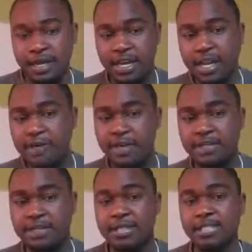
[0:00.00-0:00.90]
can be
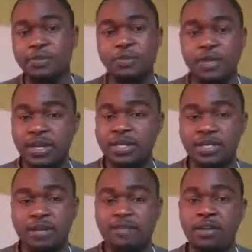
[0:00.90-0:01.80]
accessible and
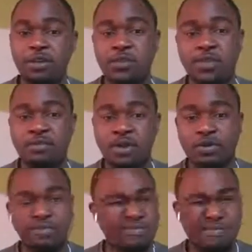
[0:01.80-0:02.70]
is available to
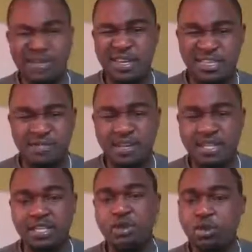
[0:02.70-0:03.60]
everyone, be it even
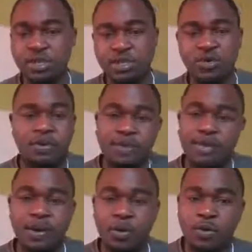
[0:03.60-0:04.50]
at a cost or a
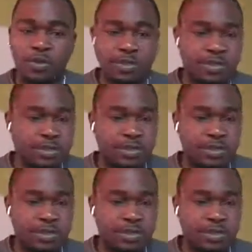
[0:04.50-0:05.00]
minimum cost.